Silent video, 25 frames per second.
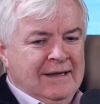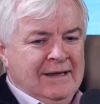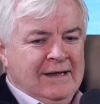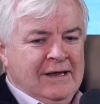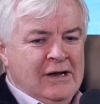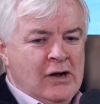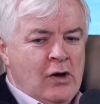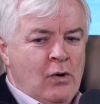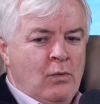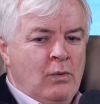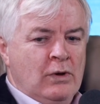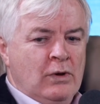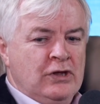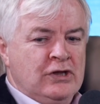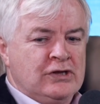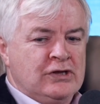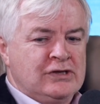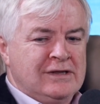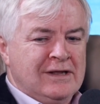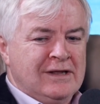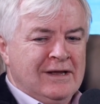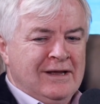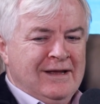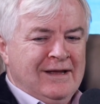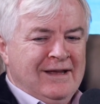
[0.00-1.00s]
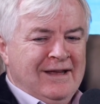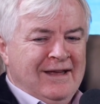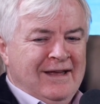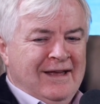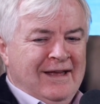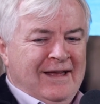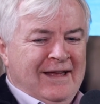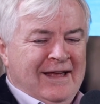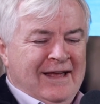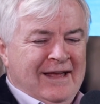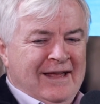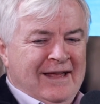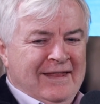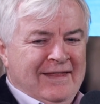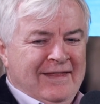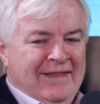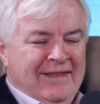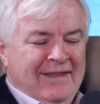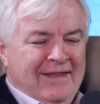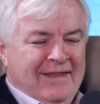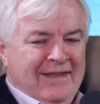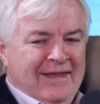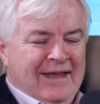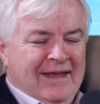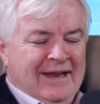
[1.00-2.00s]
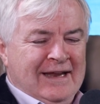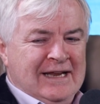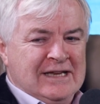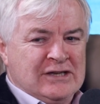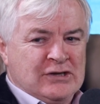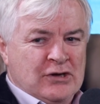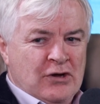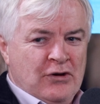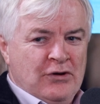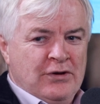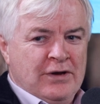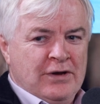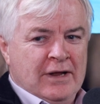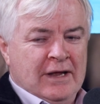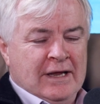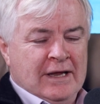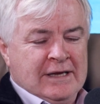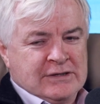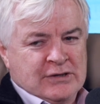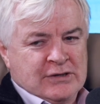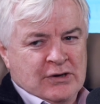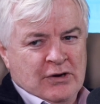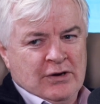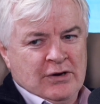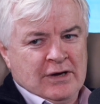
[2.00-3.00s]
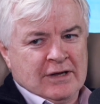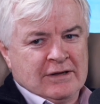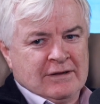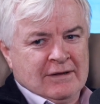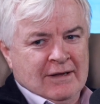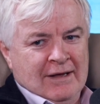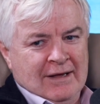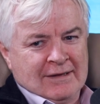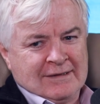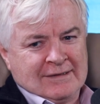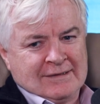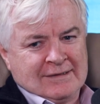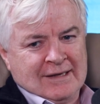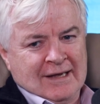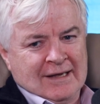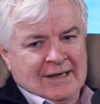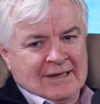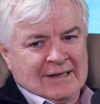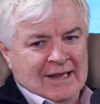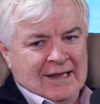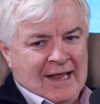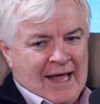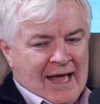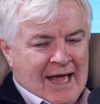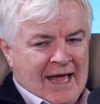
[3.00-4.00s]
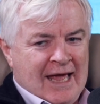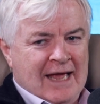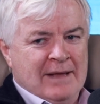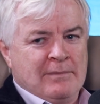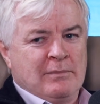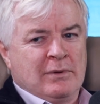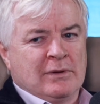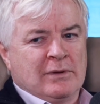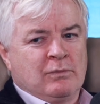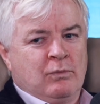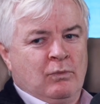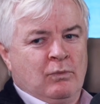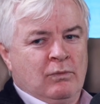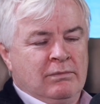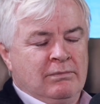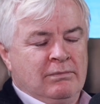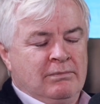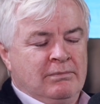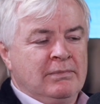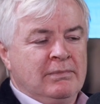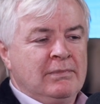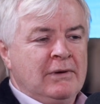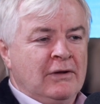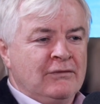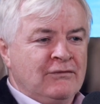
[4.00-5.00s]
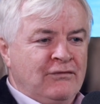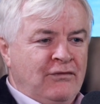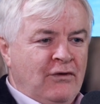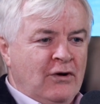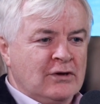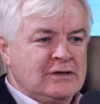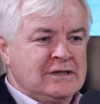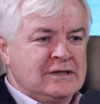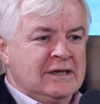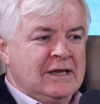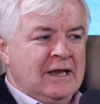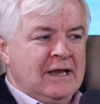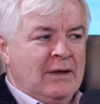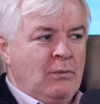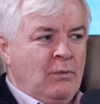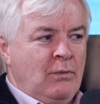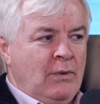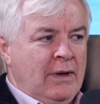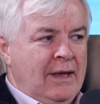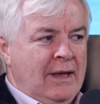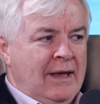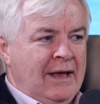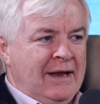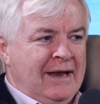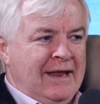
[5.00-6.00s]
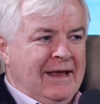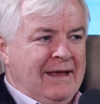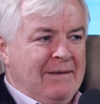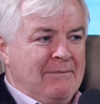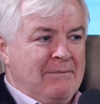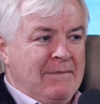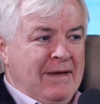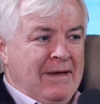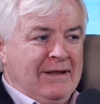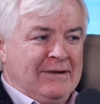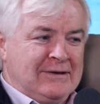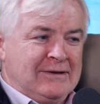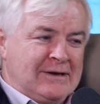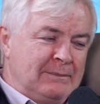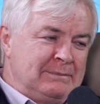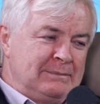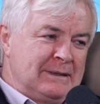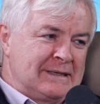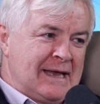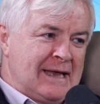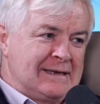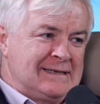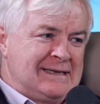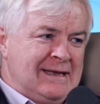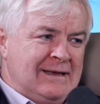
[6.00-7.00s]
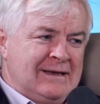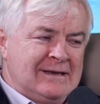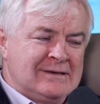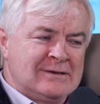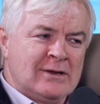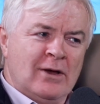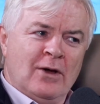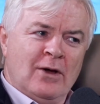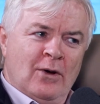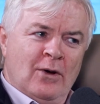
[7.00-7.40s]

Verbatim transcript: you know when you and he's good he's good at, at, at lying but unfortunately we and he it's a couple of things. he goes